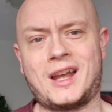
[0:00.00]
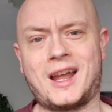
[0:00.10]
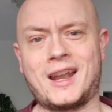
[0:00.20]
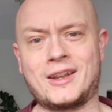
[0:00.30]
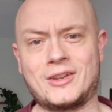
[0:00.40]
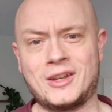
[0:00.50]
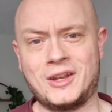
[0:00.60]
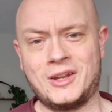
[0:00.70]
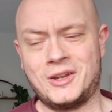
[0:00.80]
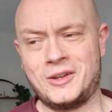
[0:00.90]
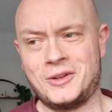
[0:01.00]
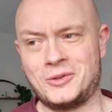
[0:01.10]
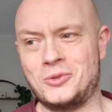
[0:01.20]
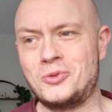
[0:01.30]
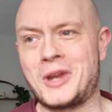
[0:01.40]
and
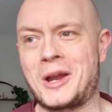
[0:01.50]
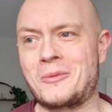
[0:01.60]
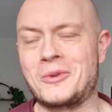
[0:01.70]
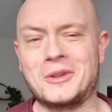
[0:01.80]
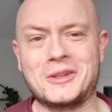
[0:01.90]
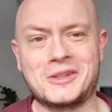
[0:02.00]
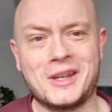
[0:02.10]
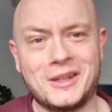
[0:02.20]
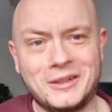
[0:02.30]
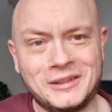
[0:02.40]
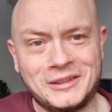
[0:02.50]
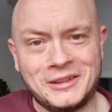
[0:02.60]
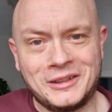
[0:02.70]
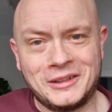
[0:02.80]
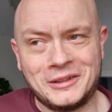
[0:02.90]
you can't really say,
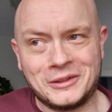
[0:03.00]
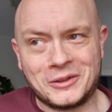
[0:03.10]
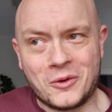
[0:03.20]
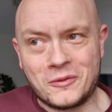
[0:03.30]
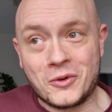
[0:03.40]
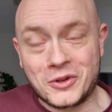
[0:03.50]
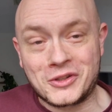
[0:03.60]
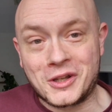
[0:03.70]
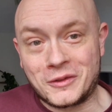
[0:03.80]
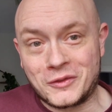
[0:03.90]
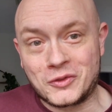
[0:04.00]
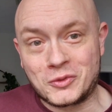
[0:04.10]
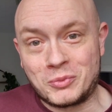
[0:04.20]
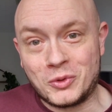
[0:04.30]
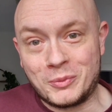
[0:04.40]
go f yourself, you just
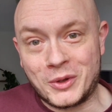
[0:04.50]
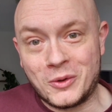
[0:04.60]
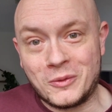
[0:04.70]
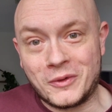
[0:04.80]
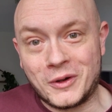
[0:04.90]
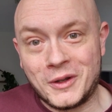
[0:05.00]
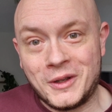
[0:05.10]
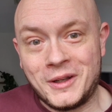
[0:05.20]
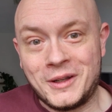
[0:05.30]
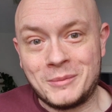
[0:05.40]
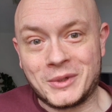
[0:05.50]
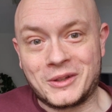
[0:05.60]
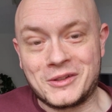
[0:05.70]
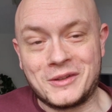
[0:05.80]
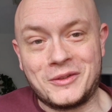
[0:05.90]
pulled me over,
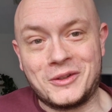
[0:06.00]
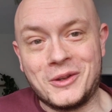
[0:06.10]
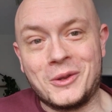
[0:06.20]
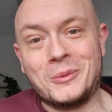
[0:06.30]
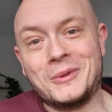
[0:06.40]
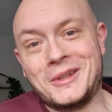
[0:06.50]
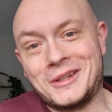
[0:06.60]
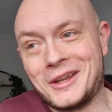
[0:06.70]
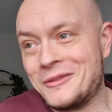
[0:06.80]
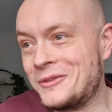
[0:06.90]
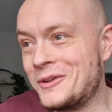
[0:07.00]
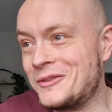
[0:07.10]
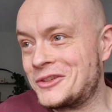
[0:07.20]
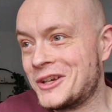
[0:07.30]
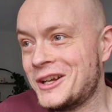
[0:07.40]
because if you do, then you get further
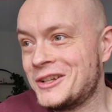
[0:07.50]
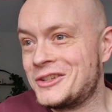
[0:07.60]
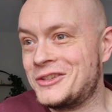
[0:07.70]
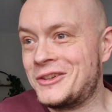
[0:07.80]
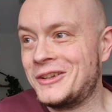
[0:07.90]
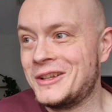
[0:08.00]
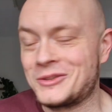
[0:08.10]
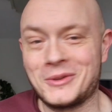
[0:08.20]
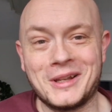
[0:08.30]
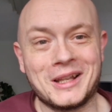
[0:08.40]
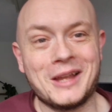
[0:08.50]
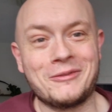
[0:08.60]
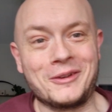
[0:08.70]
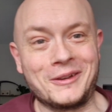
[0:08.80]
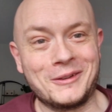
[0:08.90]
charges and all that. So they're
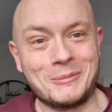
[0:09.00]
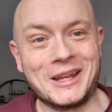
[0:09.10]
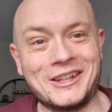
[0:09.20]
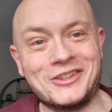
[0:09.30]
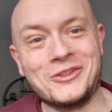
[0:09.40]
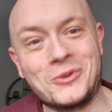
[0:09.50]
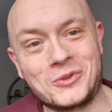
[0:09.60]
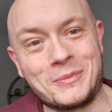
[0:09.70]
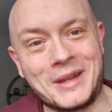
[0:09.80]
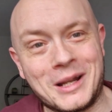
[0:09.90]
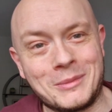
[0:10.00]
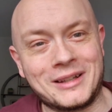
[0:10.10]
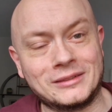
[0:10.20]
laughing, making jokes with me, and I'm like,